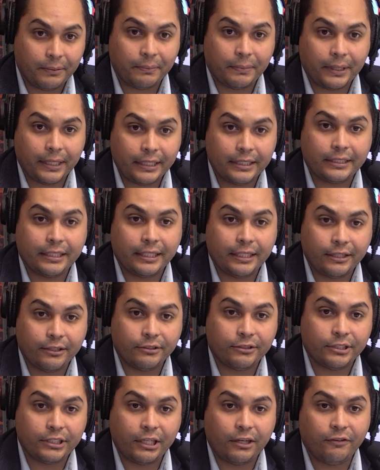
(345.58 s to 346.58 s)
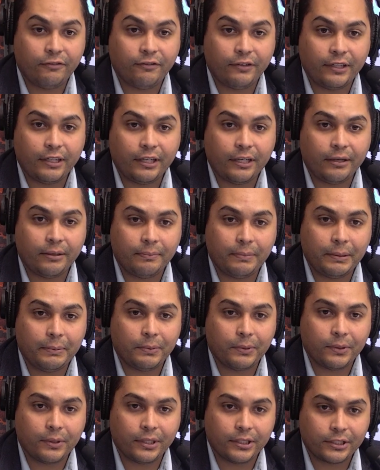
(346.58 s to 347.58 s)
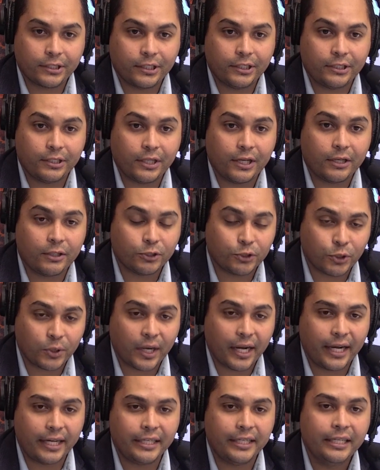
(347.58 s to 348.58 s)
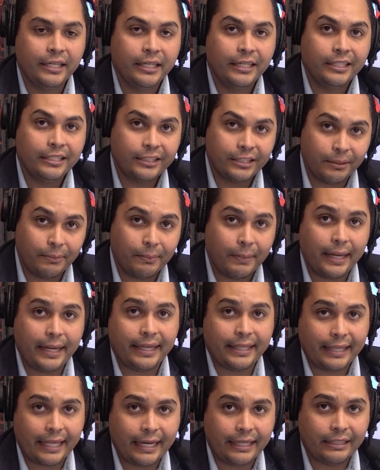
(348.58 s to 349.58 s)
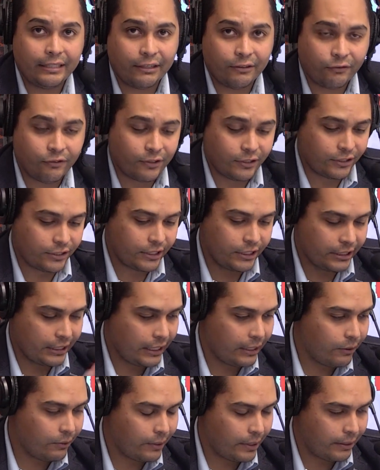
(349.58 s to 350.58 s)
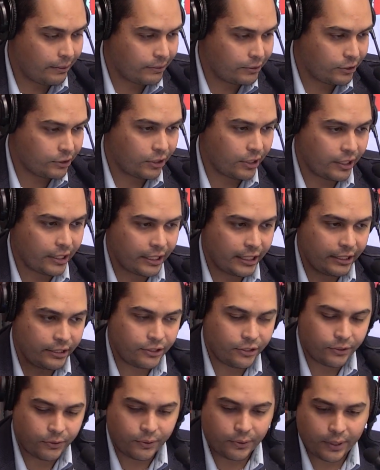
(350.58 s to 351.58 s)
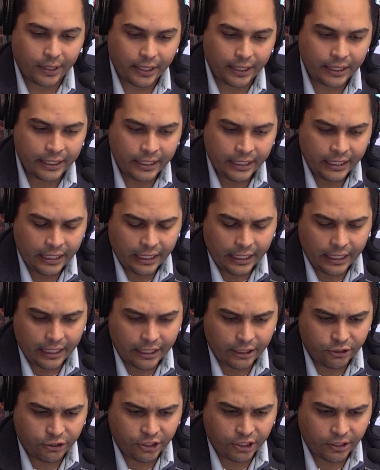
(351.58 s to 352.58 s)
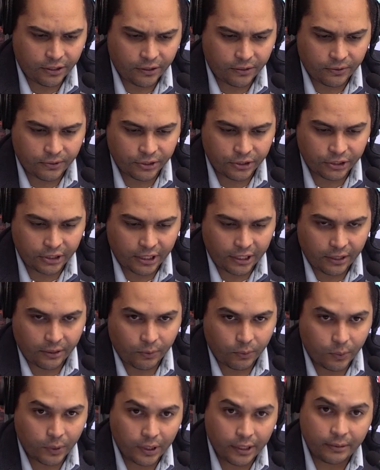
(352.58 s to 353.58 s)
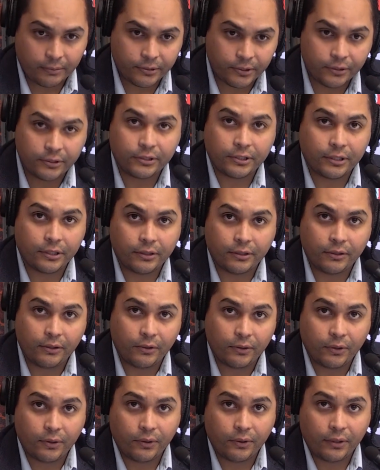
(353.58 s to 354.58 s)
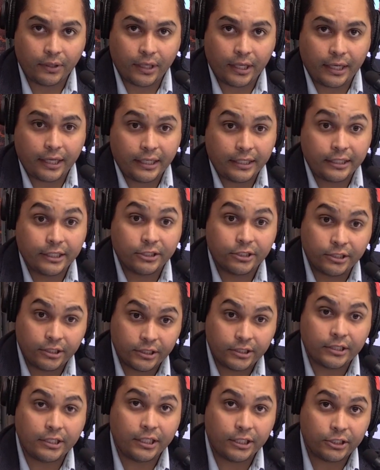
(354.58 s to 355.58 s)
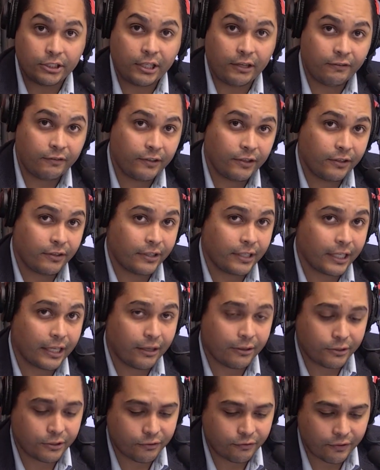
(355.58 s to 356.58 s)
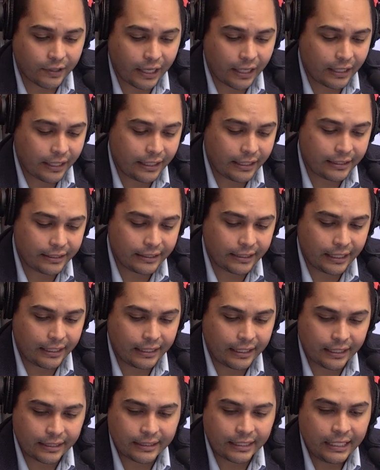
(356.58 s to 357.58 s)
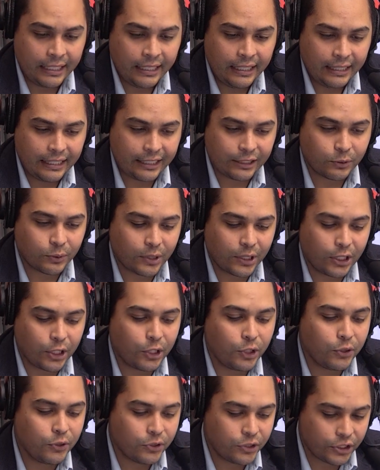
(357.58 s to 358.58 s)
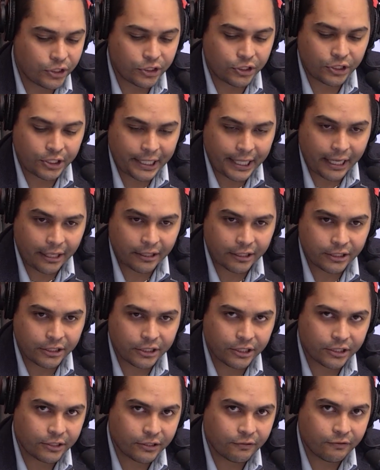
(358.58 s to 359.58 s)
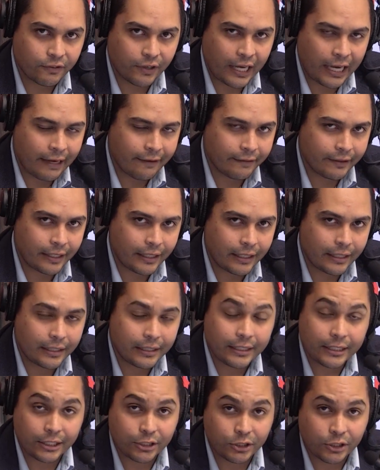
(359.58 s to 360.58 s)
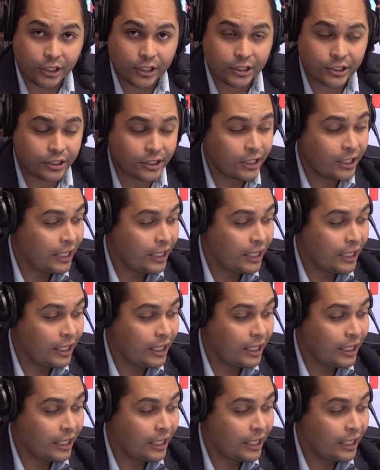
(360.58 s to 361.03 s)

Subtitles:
place like yourself and people across the country that are trying to make that difference. Because I know when I was talking to Jared Cristana Williams, who is a local Indigenous chef here in Cowichan Valley, he said that's one of the hugest challenges of having an Indigenous